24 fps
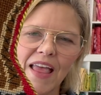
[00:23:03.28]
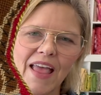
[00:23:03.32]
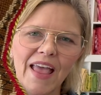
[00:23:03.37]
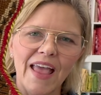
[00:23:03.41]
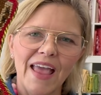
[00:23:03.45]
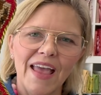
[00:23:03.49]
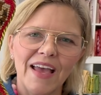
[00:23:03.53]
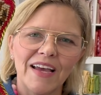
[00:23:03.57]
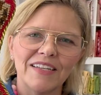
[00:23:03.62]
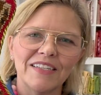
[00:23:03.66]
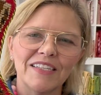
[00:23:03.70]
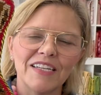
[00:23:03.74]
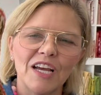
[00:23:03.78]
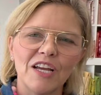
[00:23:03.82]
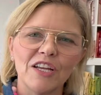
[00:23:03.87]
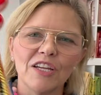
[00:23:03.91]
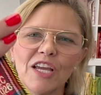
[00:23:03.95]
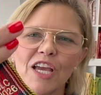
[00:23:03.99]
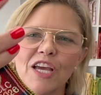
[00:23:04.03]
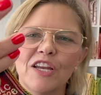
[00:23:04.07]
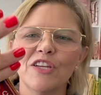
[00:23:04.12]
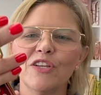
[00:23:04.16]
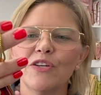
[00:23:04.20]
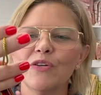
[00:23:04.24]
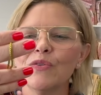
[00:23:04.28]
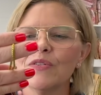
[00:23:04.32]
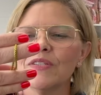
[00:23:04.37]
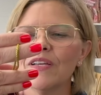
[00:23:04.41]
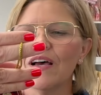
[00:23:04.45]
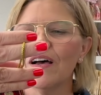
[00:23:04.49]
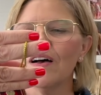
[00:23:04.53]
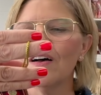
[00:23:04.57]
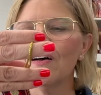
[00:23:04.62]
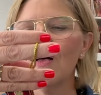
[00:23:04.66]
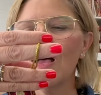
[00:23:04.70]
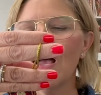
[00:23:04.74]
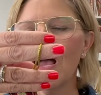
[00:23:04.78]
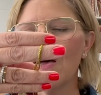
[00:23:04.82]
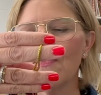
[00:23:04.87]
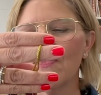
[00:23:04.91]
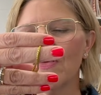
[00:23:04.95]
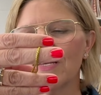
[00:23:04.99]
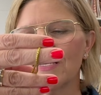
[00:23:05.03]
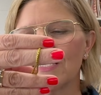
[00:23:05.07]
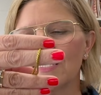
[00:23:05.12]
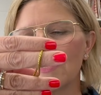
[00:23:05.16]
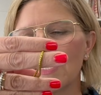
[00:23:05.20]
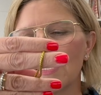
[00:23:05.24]
And can you tell how
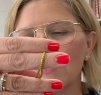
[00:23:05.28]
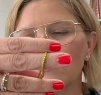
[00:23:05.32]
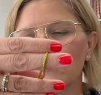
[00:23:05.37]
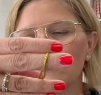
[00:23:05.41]
they did that